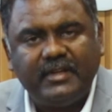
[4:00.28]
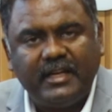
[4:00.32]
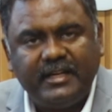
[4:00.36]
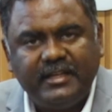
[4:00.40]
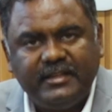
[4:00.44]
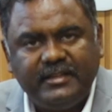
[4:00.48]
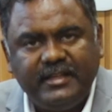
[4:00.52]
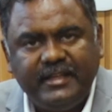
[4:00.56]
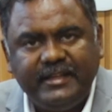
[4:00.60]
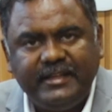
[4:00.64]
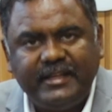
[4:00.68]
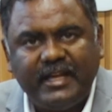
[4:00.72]

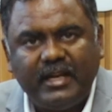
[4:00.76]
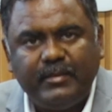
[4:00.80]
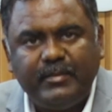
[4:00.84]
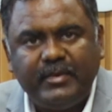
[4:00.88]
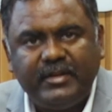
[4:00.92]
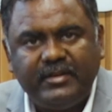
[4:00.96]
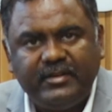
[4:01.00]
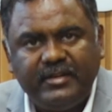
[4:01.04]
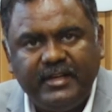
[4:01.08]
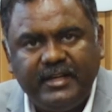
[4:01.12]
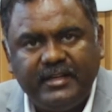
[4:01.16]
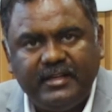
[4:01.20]
anything can be
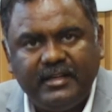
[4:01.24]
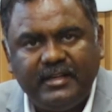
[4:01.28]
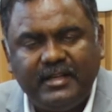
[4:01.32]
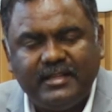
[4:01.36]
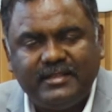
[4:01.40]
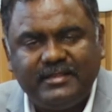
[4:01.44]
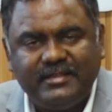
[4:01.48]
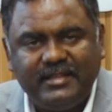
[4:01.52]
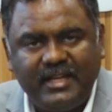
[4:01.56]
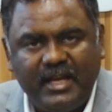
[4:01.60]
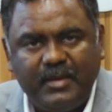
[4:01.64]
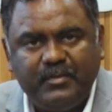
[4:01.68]
treated at the
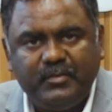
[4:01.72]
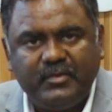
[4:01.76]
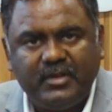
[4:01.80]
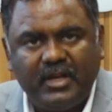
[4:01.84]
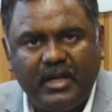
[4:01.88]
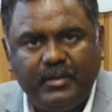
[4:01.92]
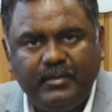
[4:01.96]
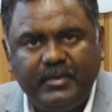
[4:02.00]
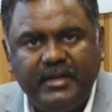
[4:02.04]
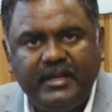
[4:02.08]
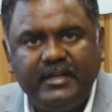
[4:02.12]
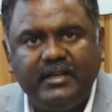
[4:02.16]
same
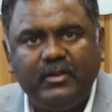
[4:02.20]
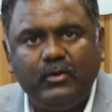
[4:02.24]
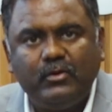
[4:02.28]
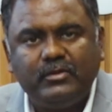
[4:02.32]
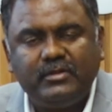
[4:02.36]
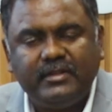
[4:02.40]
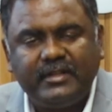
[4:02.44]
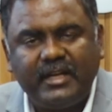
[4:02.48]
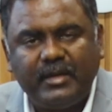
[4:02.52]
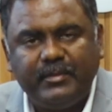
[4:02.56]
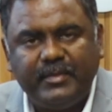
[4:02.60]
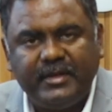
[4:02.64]
time, it
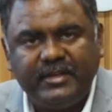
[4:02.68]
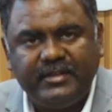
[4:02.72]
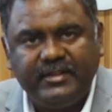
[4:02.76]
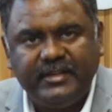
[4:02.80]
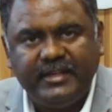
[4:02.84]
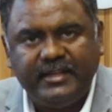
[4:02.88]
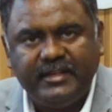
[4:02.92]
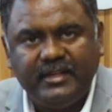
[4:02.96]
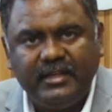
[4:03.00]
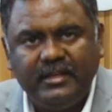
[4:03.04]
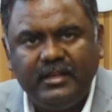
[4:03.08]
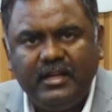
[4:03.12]
also can be
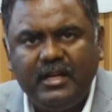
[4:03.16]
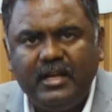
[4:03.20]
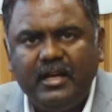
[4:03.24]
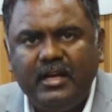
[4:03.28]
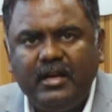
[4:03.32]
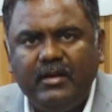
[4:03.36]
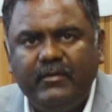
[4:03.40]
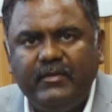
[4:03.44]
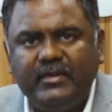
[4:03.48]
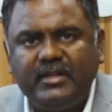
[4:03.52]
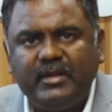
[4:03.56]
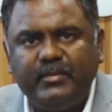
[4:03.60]

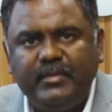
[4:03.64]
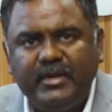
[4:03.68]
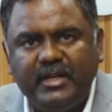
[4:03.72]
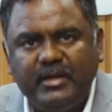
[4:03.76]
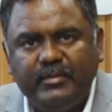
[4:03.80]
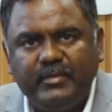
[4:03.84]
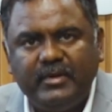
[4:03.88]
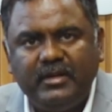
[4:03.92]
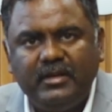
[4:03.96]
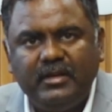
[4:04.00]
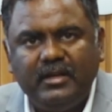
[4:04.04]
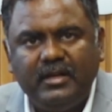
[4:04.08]
treated with a
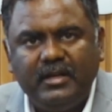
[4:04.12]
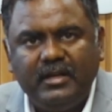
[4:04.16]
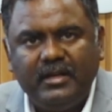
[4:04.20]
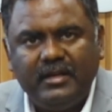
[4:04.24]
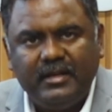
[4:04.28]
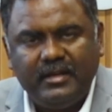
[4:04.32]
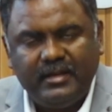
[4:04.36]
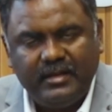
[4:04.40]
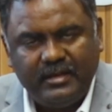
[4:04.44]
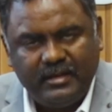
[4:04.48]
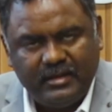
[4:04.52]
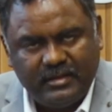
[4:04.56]
minimal
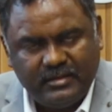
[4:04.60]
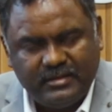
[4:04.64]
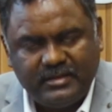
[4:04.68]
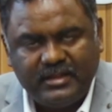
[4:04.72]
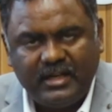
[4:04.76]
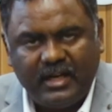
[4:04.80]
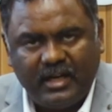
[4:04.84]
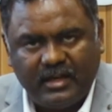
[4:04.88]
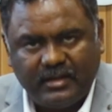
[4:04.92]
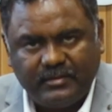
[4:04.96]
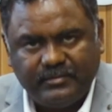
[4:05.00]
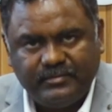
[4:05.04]

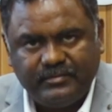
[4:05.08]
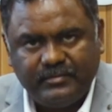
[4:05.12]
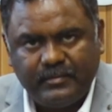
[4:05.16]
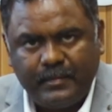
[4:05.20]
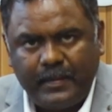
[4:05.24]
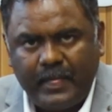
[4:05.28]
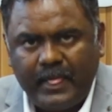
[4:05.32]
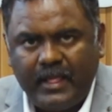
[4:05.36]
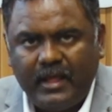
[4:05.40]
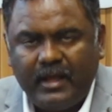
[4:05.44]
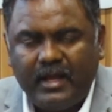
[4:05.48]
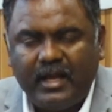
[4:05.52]
scar.
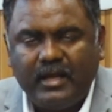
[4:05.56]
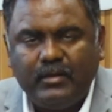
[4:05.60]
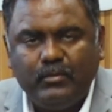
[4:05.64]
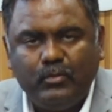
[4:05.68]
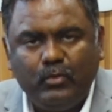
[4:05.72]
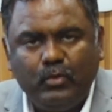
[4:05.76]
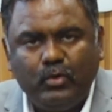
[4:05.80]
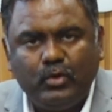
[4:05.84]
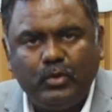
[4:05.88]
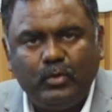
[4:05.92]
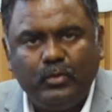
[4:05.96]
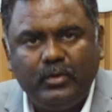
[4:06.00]
And
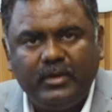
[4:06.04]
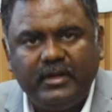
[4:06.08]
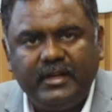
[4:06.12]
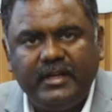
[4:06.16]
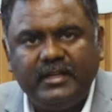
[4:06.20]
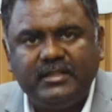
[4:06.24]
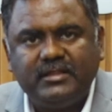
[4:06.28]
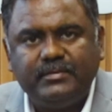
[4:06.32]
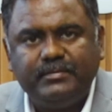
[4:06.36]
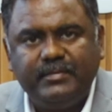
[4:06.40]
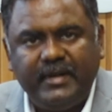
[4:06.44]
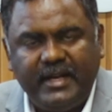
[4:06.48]
moreover,
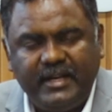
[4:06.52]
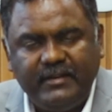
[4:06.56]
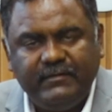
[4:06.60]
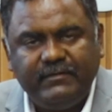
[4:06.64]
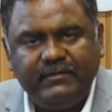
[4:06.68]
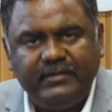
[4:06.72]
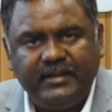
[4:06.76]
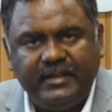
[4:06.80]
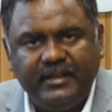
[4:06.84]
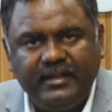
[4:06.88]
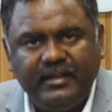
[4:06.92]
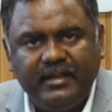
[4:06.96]
it's
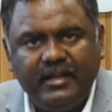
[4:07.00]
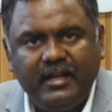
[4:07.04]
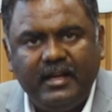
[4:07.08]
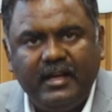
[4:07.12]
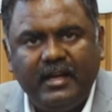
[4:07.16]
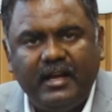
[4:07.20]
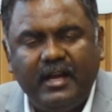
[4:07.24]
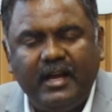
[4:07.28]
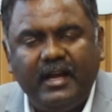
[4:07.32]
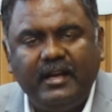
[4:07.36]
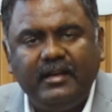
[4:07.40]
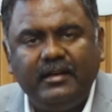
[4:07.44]
pain-free
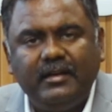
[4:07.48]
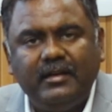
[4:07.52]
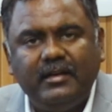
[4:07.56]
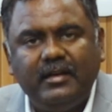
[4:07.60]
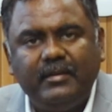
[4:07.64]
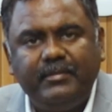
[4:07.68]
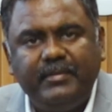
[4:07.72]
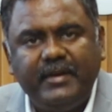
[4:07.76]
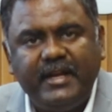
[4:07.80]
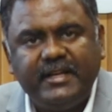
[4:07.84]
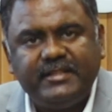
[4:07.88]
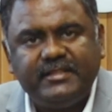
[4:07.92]
and
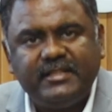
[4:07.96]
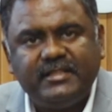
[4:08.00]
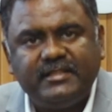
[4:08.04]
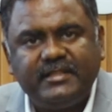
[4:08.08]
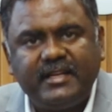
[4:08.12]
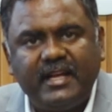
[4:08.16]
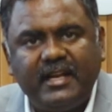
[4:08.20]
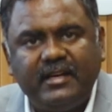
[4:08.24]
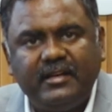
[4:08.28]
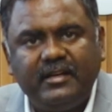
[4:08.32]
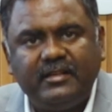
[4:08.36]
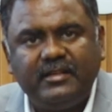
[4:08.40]
the patients
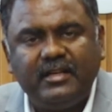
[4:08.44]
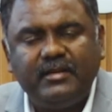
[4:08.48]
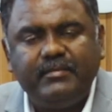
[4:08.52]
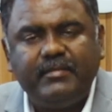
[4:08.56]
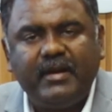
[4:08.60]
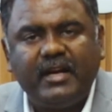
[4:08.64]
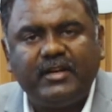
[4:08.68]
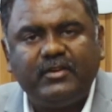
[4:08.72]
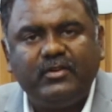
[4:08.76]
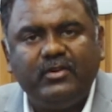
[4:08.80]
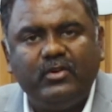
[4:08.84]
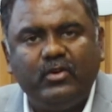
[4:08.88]
can return
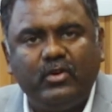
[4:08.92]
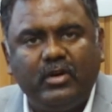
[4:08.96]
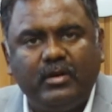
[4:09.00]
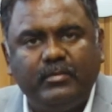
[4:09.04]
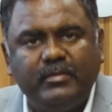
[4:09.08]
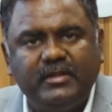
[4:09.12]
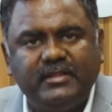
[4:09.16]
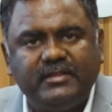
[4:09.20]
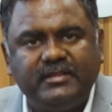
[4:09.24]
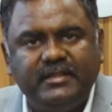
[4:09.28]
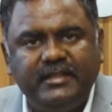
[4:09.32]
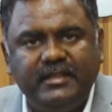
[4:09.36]
back to
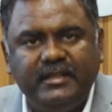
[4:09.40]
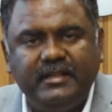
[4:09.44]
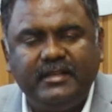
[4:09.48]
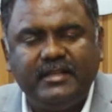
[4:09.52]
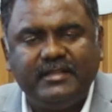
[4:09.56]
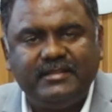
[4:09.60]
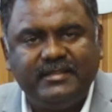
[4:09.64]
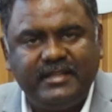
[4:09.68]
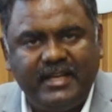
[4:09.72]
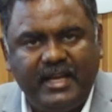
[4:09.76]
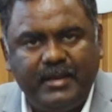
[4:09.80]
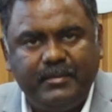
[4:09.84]
normalcy in the
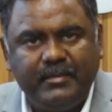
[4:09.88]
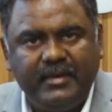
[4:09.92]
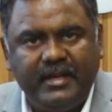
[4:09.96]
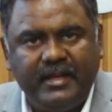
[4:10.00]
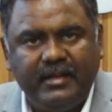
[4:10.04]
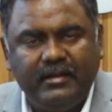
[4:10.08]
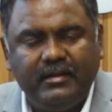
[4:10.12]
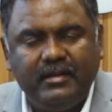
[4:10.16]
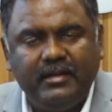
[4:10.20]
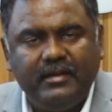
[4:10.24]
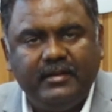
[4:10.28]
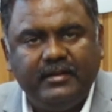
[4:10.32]
same
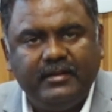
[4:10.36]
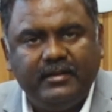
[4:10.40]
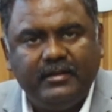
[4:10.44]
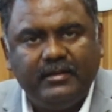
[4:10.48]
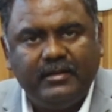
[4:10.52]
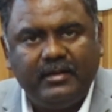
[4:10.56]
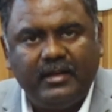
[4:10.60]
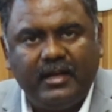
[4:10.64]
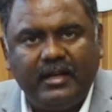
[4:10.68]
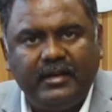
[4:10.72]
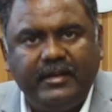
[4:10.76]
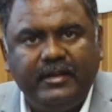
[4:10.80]
day.
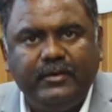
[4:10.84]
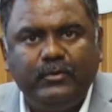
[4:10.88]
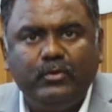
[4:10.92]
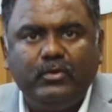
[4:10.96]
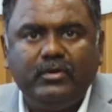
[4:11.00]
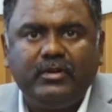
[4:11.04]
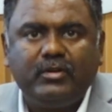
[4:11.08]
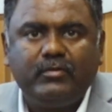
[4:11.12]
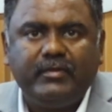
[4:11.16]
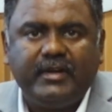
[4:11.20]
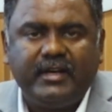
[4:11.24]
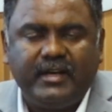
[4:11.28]
And you
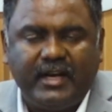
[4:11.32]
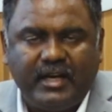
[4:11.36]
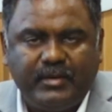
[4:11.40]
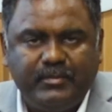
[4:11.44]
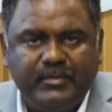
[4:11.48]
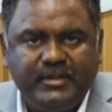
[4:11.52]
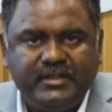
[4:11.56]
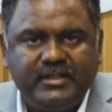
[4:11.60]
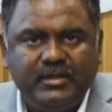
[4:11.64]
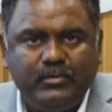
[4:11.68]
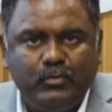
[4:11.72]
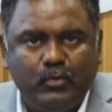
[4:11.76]
don't require an
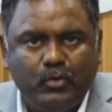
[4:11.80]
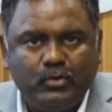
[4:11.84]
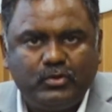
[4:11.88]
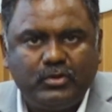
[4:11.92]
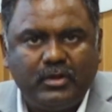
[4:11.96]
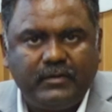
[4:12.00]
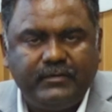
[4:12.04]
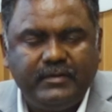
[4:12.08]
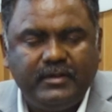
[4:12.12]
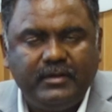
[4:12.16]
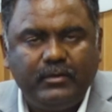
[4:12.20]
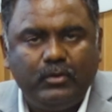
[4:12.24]
admission most
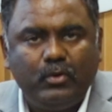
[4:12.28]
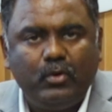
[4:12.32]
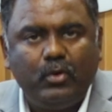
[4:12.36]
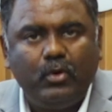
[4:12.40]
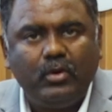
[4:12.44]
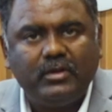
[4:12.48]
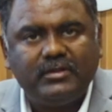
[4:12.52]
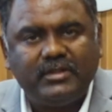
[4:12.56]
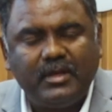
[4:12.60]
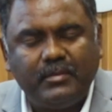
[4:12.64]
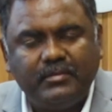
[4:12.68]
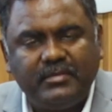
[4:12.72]
often,
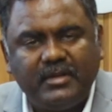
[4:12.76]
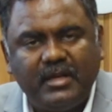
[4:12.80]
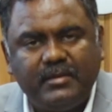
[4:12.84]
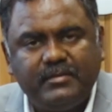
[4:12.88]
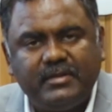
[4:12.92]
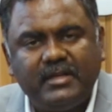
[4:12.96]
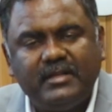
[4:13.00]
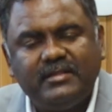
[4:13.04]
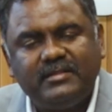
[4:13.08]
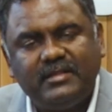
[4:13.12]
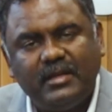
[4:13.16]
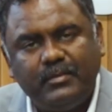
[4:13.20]
or
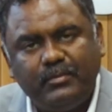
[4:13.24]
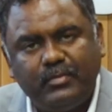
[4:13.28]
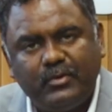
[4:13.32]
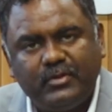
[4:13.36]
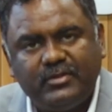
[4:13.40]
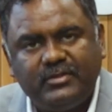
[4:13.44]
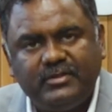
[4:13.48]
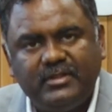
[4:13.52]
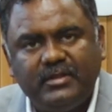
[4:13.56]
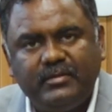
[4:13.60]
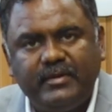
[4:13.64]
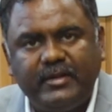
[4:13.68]
sometimes some
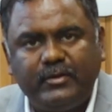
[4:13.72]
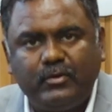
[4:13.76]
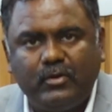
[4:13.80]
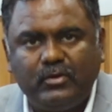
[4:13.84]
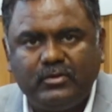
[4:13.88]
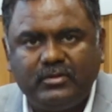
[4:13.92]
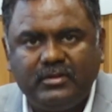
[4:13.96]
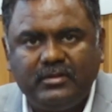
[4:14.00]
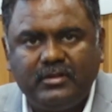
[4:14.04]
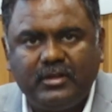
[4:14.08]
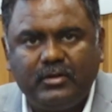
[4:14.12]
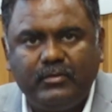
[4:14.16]
procedure might
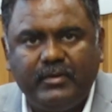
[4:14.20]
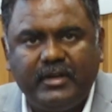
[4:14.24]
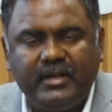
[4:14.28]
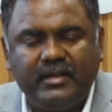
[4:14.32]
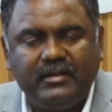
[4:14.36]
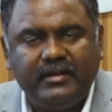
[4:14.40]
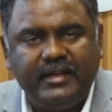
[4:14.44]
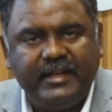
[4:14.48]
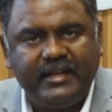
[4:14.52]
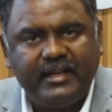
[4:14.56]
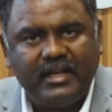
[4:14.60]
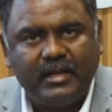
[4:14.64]
also require
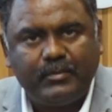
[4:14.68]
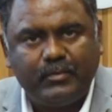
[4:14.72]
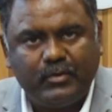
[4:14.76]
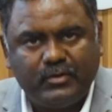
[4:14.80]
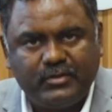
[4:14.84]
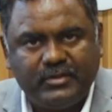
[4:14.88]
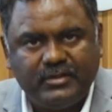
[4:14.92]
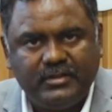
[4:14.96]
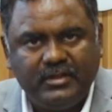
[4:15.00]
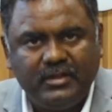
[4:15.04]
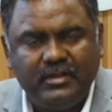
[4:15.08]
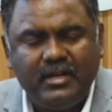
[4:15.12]
a day care
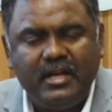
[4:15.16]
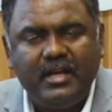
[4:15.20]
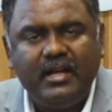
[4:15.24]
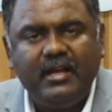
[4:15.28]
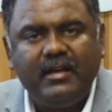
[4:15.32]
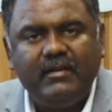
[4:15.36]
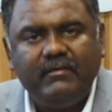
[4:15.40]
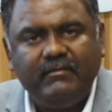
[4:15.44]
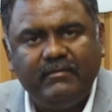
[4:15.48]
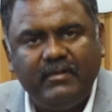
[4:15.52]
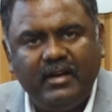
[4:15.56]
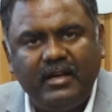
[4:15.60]

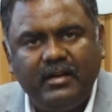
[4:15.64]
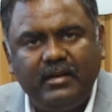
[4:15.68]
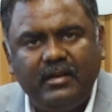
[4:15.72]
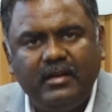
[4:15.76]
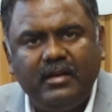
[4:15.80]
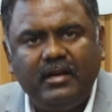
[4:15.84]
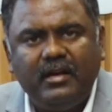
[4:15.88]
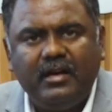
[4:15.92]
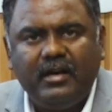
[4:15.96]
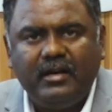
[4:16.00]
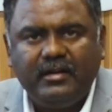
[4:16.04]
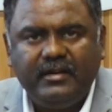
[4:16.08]
procedure
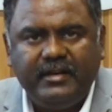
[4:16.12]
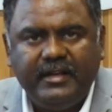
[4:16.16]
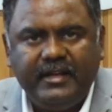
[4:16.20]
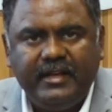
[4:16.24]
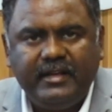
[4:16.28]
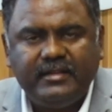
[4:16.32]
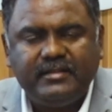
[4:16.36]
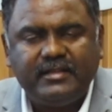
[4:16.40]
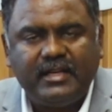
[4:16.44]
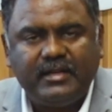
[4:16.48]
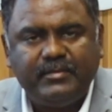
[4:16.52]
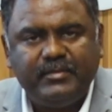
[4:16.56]
where a
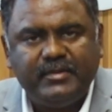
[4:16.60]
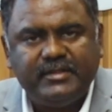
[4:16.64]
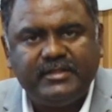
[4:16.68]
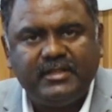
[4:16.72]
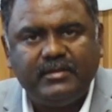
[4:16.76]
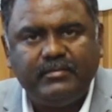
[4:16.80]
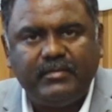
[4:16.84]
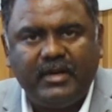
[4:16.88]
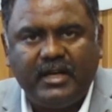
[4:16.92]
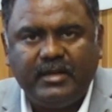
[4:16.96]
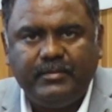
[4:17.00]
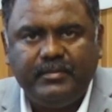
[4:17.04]
day's
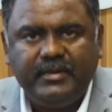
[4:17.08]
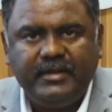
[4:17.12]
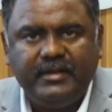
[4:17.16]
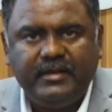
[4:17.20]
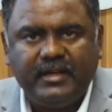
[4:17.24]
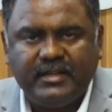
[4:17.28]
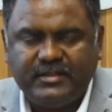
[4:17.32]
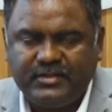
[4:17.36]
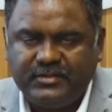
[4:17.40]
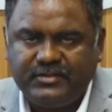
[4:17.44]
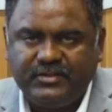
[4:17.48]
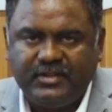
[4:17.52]
admission might be
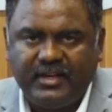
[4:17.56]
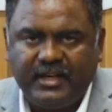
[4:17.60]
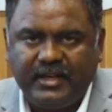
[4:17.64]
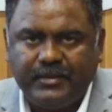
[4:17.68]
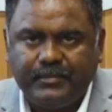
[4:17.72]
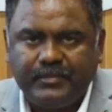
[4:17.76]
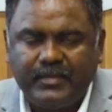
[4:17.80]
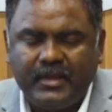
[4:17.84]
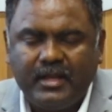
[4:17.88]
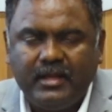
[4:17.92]
necessary.